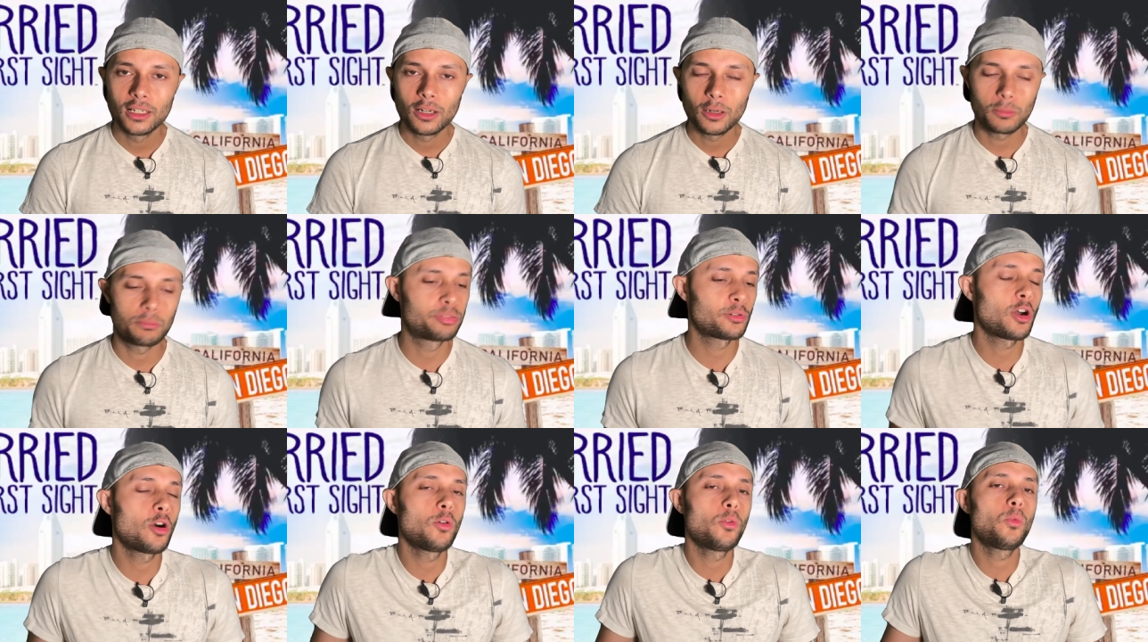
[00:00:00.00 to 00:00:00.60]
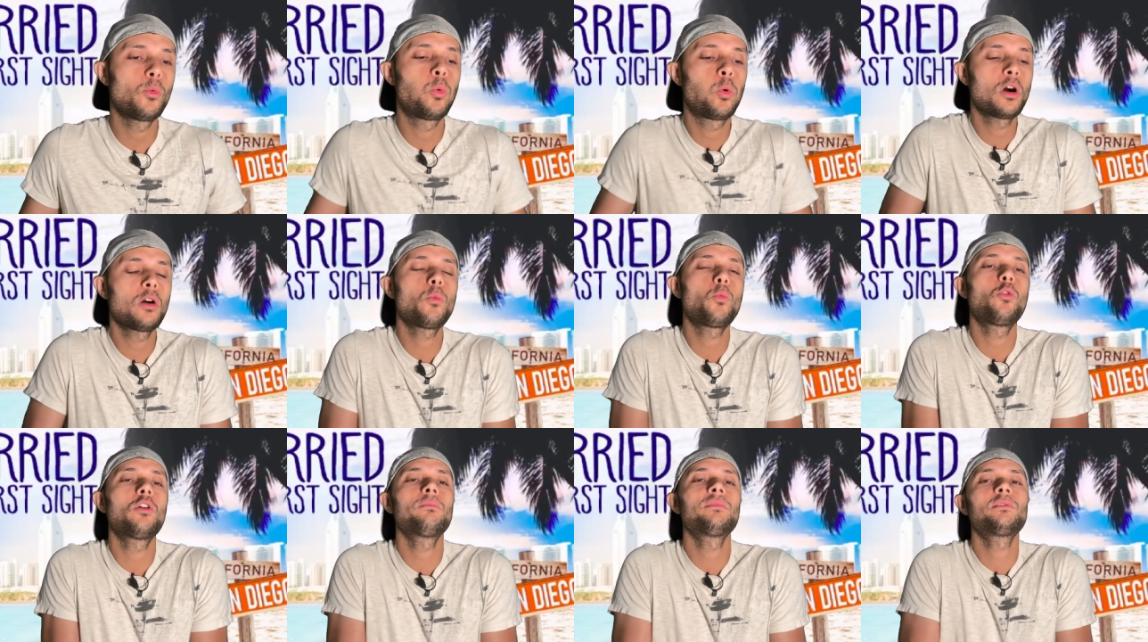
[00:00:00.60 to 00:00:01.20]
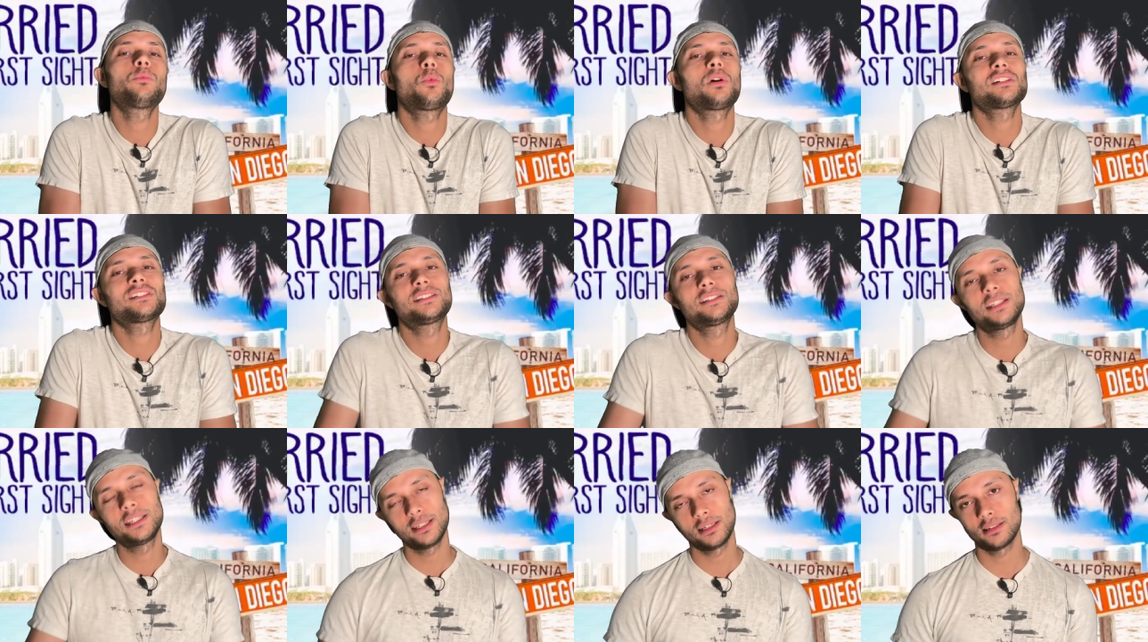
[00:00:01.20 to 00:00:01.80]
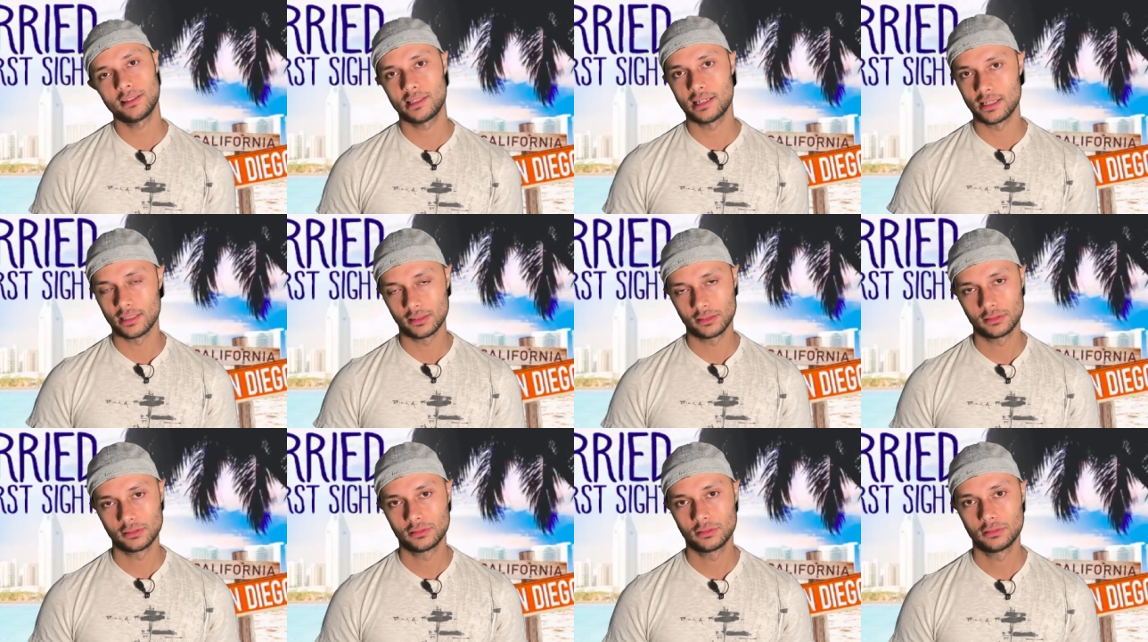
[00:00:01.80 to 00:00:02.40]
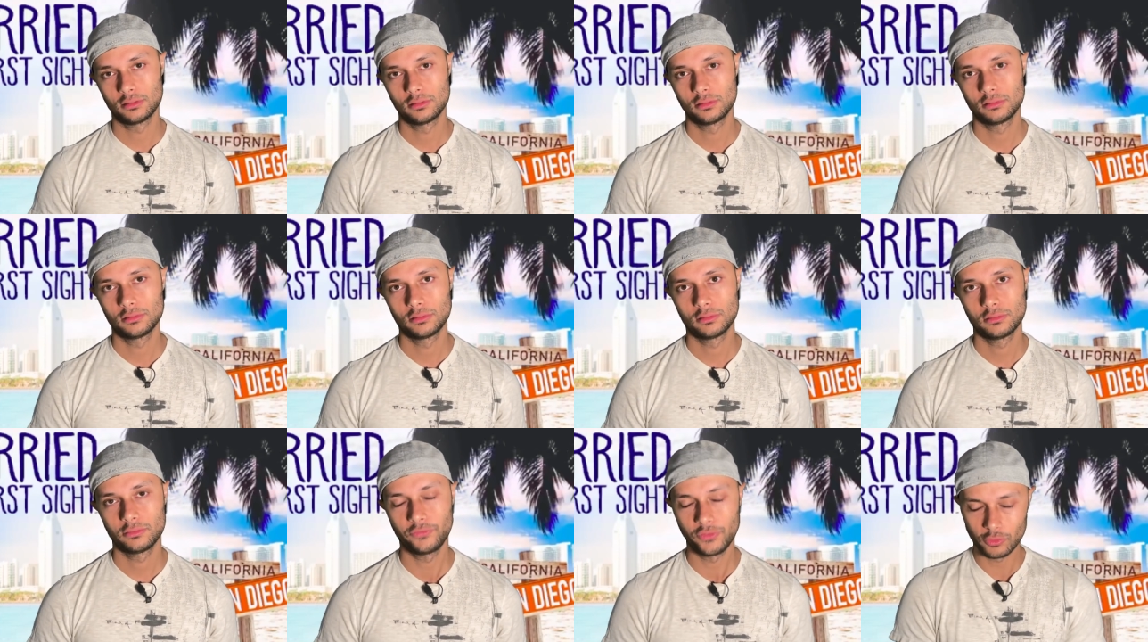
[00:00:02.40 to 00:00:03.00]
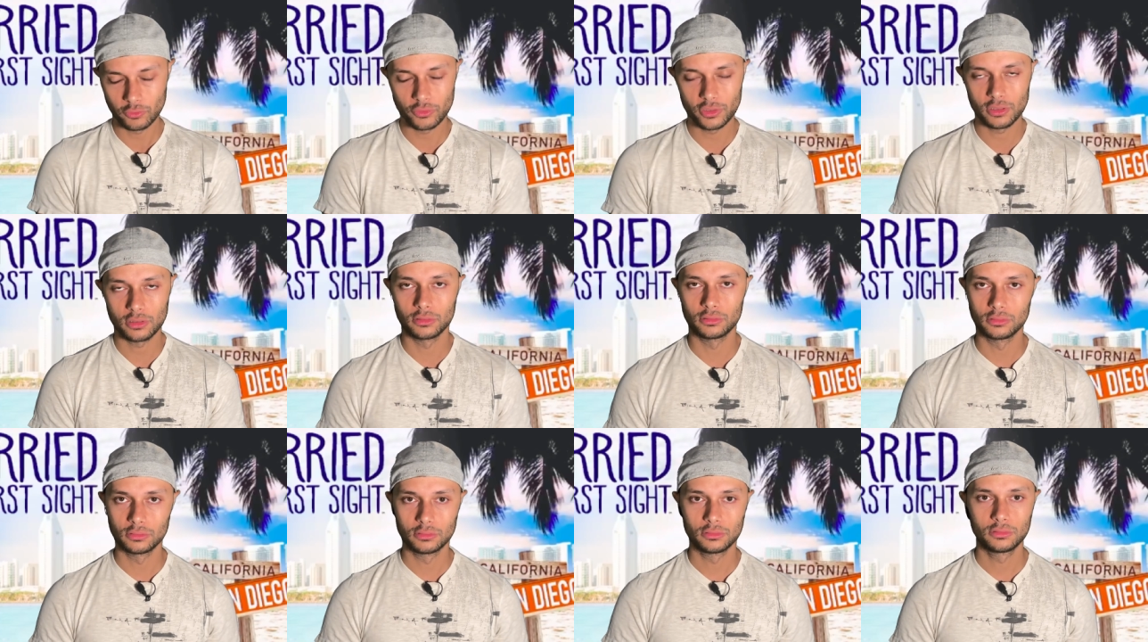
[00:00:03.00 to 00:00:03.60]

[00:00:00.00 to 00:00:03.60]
Bro, what woman wants to hear that? For real.